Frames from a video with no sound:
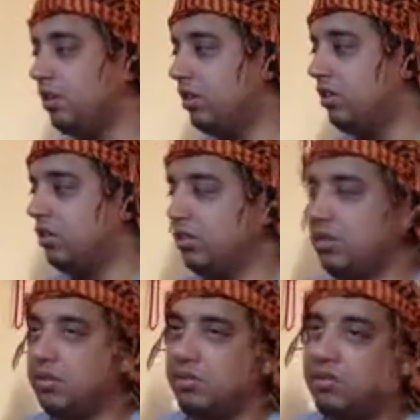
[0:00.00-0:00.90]
These are
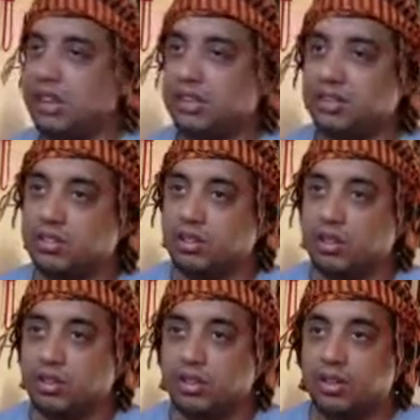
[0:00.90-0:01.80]
vital,
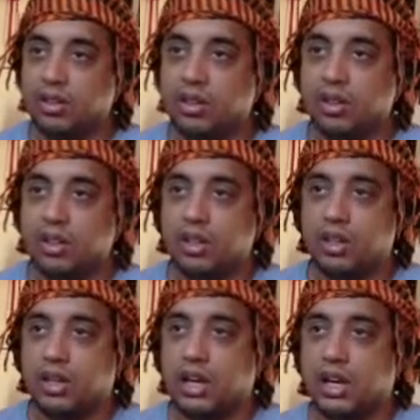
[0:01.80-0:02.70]

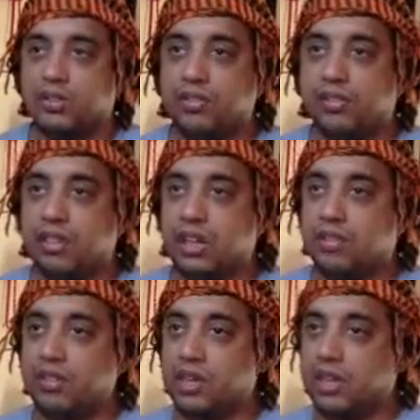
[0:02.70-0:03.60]

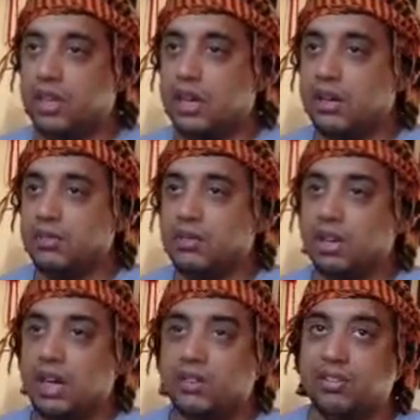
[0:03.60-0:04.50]
life-saving, not
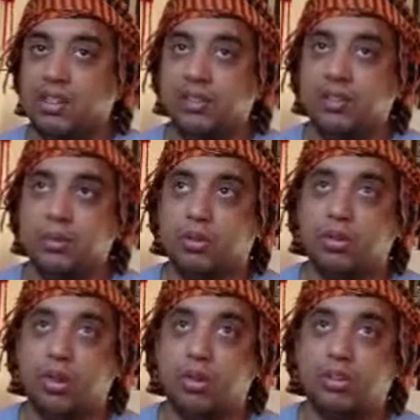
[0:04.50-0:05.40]
life-saving, but
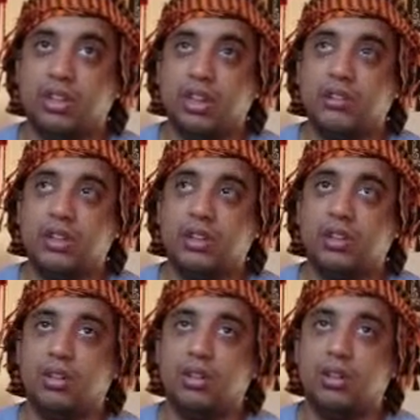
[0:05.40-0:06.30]

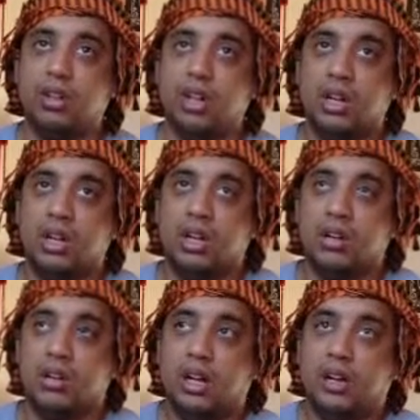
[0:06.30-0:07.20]
soul-saving,
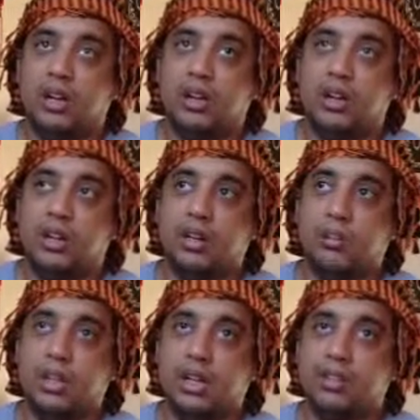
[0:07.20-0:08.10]
and
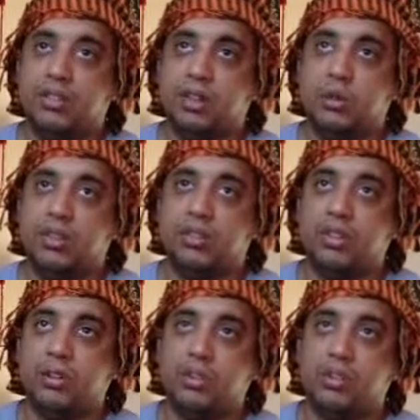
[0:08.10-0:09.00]
amazing
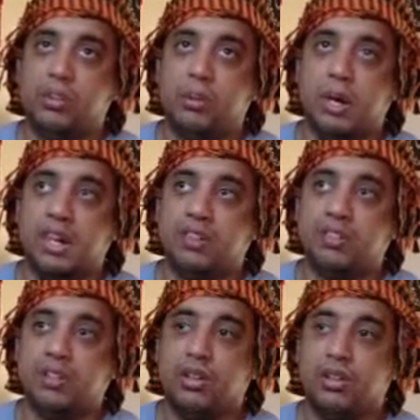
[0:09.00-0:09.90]
wisdom of the
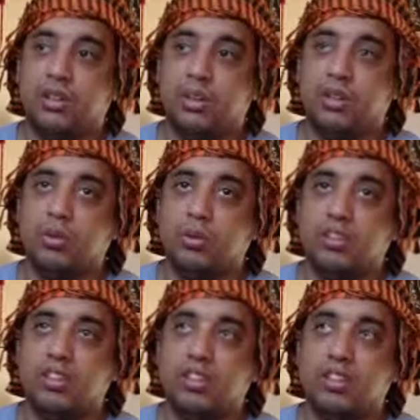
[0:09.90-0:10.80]
past, and the wisdom
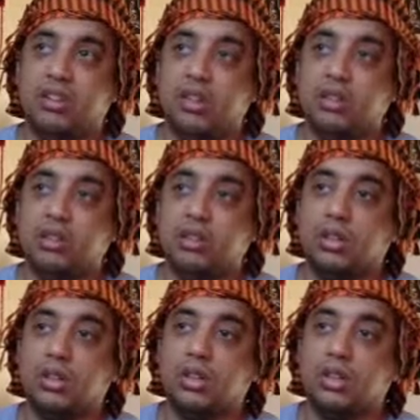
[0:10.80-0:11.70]
which is eternal,
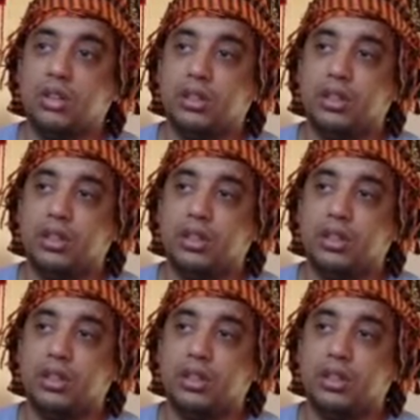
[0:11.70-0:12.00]
and